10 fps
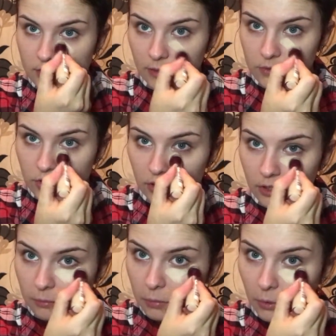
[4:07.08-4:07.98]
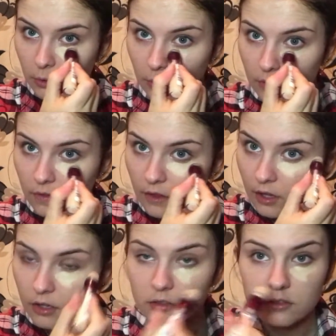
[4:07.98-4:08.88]
So I'm just going to put
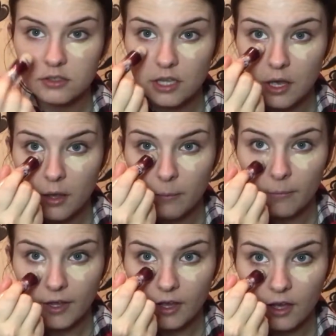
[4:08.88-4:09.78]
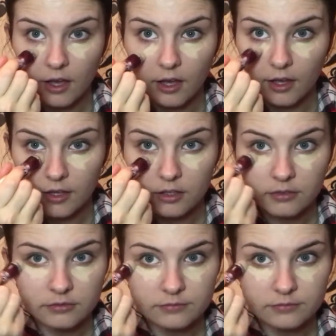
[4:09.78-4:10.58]
that under my eye.